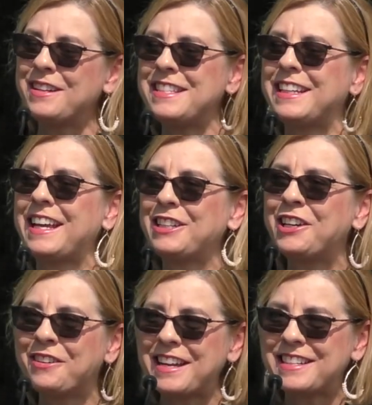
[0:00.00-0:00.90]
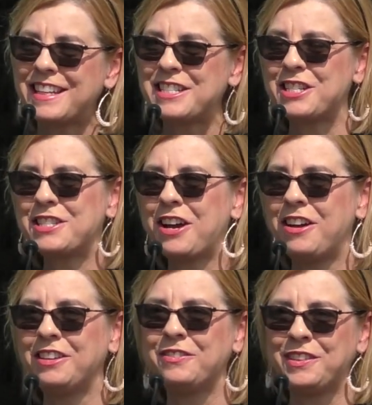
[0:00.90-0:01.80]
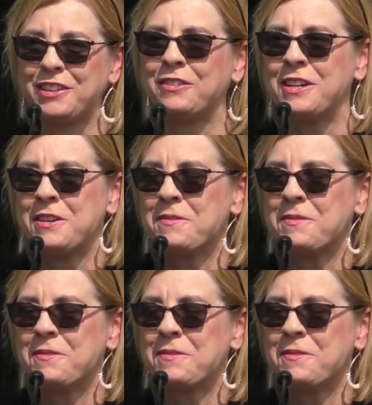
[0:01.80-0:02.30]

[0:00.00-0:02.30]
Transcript: once again, congratulations to all of you.